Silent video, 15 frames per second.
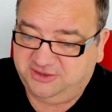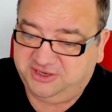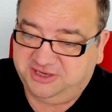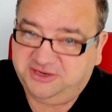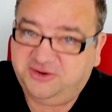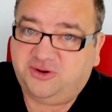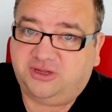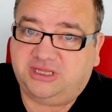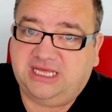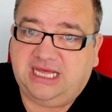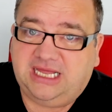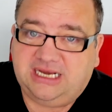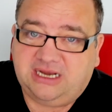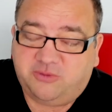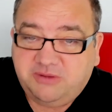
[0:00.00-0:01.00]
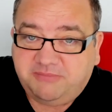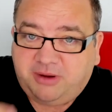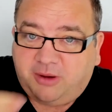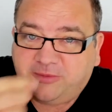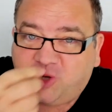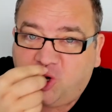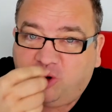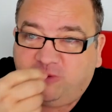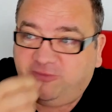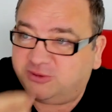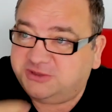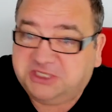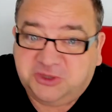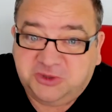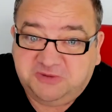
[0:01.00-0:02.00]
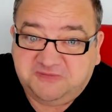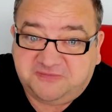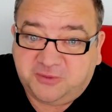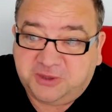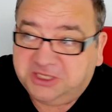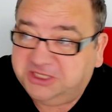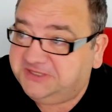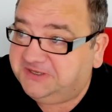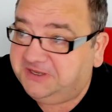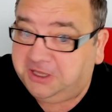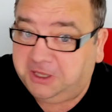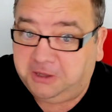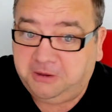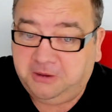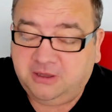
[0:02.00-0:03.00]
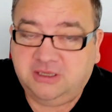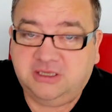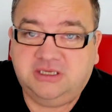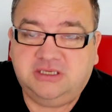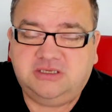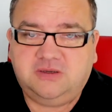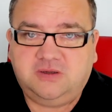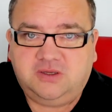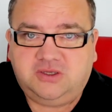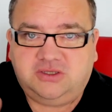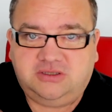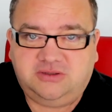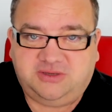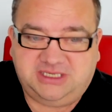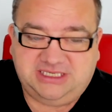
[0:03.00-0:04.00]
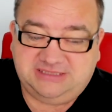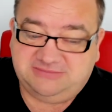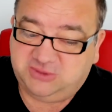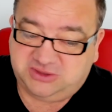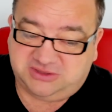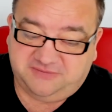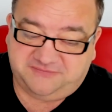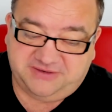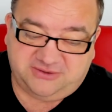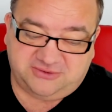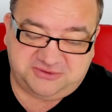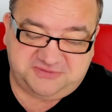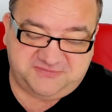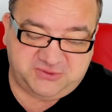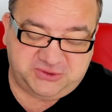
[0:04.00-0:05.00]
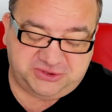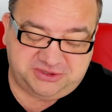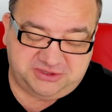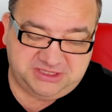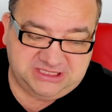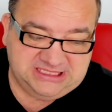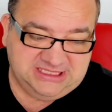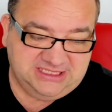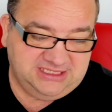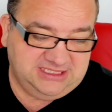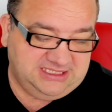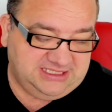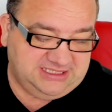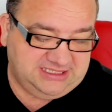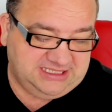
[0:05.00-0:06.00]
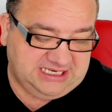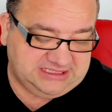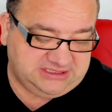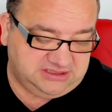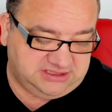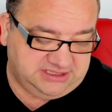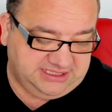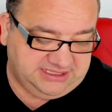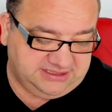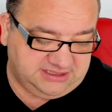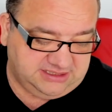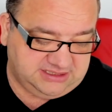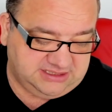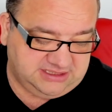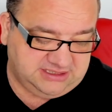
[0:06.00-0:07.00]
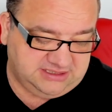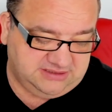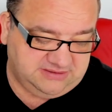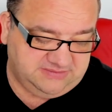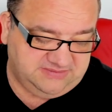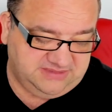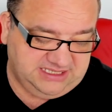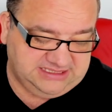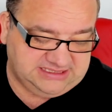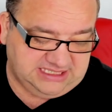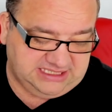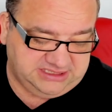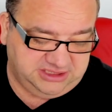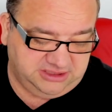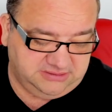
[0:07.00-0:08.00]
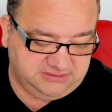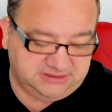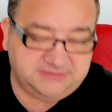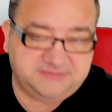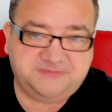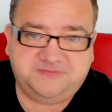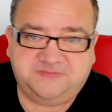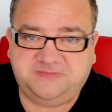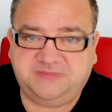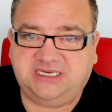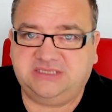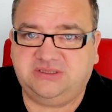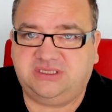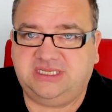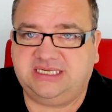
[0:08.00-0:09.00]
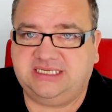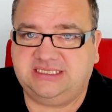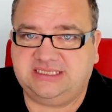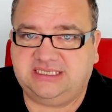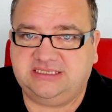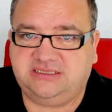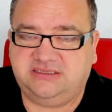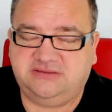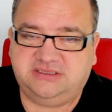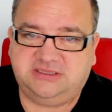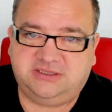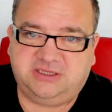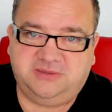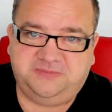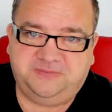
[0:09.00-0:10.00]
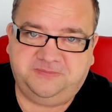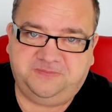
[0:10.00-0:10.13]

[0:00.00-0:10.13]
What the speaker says: You're all like that now with popcorn. What's he gonna fucking say? No, you know, it's nothing controversial. I just think that his attitude. I don't like his attitude at the club.